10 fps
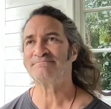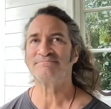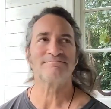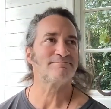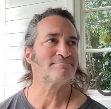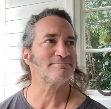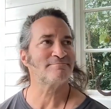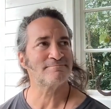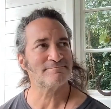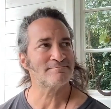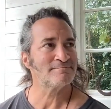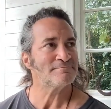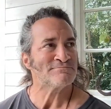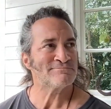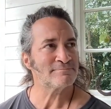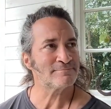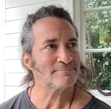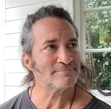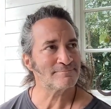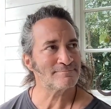Nothing is said.